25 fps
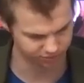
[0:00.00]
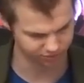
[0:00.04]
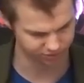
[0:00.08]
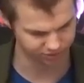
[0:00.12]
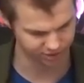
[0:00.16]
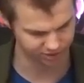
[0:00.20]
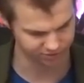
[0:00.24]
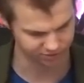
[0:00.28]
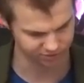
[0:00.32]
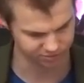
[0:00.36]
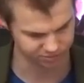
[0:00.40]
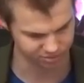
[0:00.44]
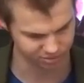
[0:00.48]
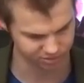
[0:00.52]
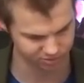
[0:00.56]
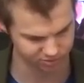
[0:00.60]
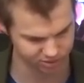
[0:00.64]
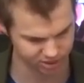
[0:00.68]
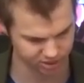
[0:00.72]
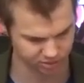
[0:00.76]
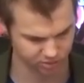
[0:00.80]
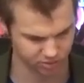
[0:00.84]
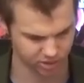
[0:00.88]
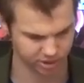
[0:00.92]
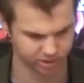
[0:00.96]
They've improved
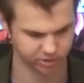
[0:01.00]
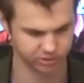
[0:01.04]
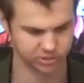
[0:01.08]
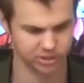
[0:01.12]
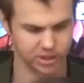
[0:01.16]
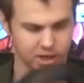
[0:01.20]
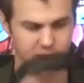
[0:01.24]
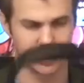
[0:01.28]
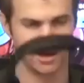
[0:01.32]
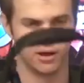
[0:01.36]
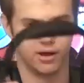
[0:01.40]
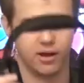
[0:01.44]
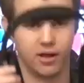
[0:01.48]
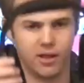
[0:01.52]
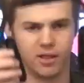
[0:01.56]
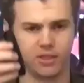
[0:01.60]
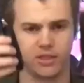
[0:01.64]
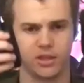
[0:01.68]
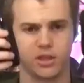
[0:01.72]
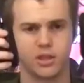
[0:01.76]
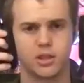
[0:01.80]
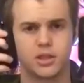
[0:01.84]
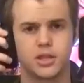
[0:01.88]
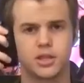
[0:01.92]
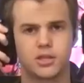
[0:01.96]
that quite good there.
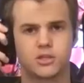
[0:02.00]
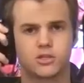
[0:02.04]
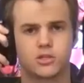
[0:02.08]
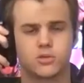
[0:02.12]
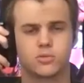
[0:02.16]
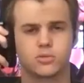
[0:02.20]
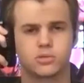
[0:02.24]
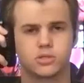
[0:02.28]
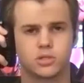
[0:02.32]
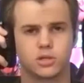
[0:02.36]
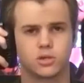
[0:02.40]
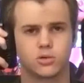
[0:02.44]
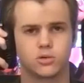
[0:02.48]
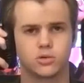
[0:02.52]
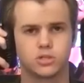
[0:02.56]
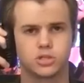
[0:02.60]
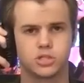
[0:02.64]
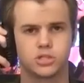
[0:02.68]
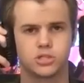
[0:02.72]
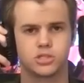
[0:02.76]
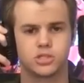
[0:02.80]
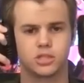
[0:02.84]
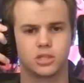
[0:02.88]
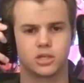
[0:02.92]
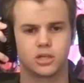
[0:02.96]
The other thing too is the
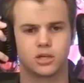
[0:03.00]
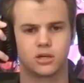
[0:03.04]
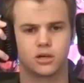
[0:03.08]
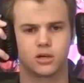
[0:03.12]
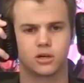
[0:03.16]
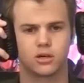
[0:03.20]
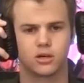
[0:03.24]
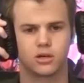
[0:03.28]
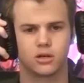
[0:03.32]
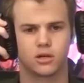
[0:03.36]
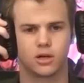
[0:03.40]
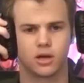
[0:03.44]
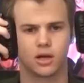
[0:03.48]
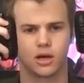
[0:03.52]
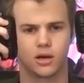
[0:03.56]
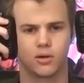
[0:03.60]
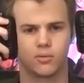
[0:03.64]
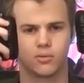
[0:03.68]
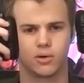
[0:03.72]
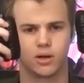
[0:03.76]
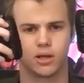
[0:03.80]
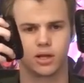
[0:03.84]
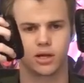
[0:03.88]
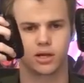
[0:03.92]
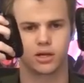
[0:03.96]
cushions in here. I don't know how
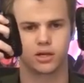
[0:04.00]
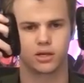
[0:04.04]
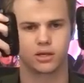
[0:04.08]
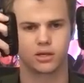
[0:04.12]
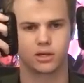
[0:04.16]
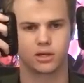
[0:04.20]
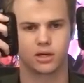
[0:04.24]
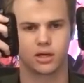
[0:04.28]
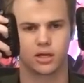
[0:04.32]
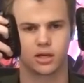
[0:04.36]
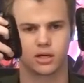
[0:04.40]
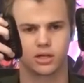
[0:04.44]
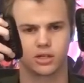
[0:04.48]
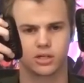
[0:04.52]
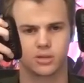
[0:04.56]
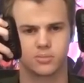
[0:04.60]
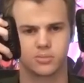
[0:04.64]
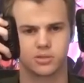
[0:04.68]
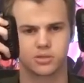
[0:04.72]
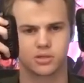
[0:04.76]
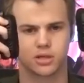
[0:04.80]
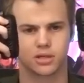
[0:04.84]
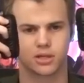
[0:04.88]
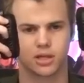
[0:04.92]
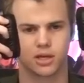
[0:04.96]
well I can
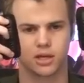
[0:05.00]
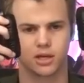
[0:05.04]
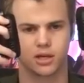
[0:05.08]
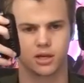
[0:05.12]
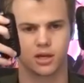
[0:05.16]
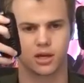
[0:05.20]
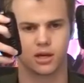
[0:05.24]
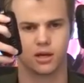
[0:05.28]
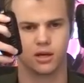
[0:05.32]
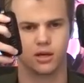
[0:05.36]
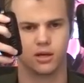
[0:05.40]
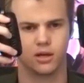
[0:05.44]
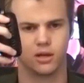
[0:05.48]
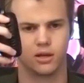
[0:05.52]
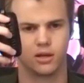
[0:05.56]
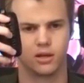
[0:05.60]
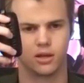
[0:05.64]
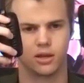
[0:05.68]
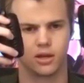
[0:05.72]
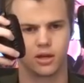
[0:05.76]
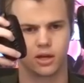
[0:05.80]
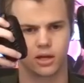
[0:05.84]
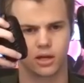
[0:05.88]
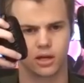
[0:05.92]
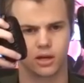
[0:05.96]
demonstrate that. Yeah,
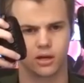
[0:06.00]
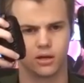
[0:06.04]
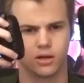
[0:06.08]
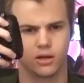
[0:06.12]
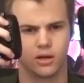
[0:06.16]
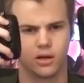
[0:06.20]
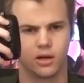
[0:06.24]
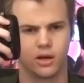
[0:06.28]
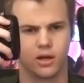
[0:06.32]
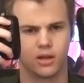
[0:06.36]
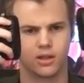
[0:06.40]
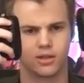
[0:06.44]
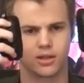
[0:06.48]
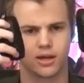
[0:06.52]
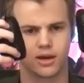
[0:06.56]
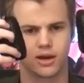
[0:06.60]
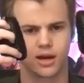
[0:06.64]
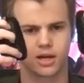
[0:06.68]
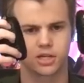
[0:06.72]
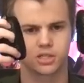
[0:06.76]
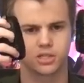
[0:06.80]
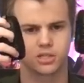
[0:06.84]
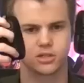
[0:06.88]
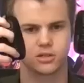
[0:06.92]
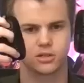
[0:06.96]
there you go.
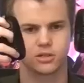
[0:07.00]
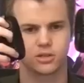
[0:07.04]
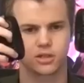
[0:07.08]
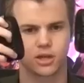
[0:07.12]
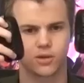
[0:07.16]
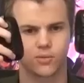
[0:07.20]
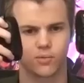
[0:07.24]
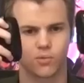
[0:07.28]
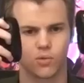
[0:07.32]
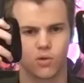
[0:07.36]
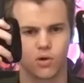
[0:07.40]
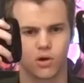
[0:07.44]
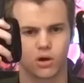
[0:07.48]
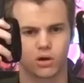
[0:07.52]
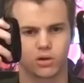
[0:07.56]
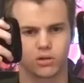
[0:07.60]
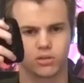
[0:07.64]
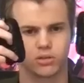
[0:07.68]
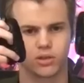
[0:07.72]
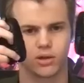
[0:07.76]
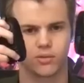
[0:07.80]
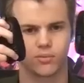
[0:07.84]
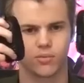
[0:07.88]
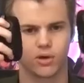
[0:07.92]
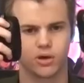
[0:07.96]
They
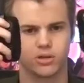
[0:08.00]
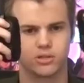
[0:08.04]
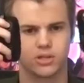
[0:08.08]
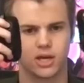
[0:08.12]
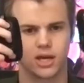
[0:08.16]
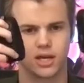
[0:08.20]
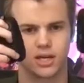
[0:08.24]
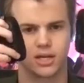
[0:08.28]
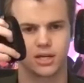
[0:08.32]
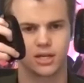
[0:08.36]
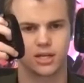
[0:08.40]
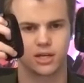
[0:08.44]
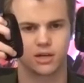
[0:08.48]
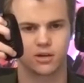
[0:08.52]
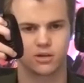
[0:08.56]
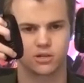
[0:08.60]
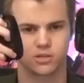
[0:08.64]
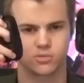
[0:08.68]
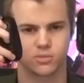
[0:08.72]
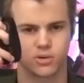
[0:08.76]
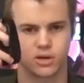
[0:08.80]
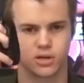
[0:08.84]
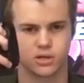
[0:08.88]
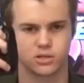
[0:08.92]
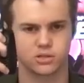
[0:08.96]
rock. They rotate in here
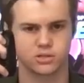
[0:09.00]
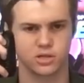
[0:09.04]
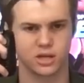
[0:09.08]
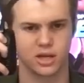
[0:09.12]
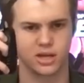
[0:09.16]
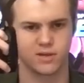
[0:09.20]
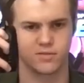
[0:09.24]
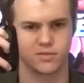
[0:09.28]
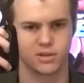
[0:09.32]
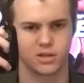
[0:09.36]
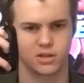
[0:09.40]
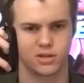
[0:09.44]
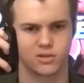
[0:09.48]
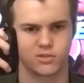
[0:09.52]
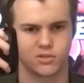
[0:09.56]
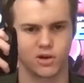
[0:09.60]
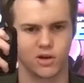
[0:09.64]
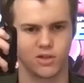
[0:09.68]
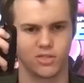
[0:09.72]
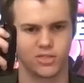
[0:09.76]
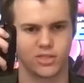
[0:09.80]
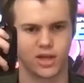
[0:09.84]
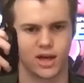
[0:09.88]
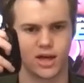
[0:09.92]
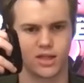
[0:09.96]
as well. So even though you've
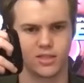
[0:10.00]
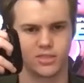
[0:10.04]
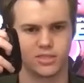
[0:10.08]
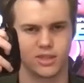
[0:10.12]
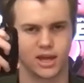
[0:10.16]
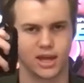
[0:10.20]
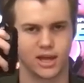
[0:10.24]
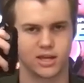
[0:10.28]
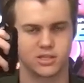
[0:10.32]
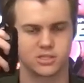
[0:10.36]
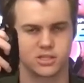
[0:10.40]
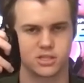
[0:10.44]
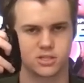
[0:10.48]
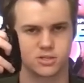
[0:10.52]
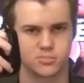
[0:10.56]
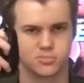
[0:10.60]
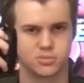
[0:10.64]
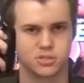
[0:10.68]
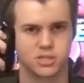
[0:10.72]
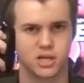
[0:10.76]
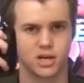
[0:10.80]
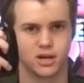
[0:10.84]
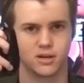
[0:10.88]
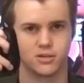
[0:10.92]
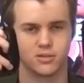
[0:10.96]
got that, the headsets
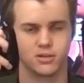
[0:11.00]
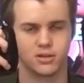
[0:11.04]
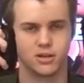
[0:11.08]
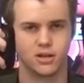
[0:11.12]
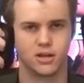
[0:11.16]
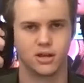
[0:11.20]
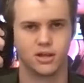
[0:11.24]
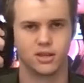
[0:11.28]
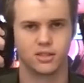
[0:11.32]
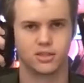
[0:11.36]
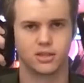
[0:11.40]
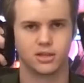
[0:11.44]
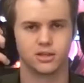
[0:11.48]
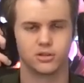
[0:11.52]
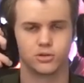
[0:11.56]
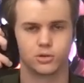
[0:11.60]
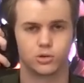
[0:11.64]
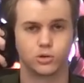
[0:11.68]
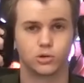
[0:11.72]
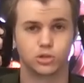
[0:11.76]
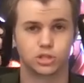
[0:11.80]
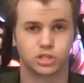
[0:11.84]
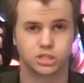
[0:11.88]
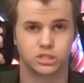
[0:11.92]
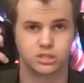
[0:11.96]
themselves, the little
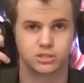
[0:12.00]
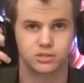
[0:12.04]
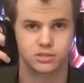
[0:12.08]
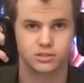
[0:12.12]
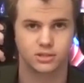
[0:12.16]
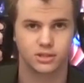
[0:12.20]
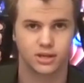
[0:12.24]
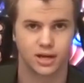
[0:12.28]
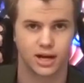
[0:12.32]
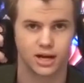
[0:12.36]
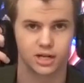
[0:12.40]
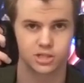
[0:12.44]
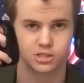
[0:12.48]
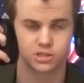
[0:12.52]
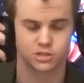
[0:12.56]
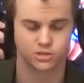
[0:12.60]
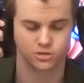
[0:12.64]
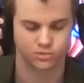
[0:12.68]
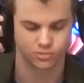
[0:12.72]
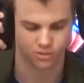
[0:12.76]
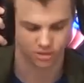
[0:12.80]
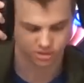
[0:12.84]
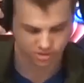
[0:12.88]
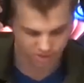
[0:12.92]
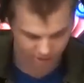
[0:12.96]
cushions actually
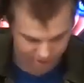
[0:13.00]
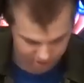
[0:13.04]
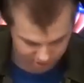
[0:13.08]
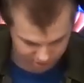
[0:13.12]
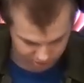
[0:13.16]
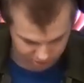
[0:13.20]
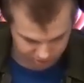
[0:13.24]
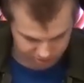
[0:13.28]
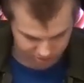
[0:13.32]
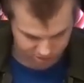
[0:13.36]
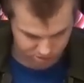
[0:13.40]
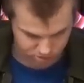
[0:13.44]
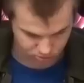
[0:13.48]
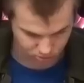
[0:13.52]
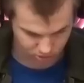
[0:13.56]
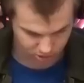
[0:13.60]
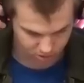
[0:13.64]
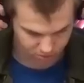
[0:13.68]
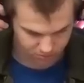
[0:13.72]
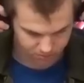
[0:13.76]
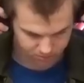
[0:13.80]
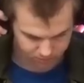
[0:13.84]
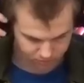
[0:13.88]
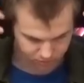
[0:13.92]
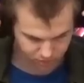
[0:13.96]
do rotate a little bit as
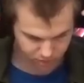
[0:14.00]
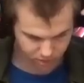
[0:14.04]
well.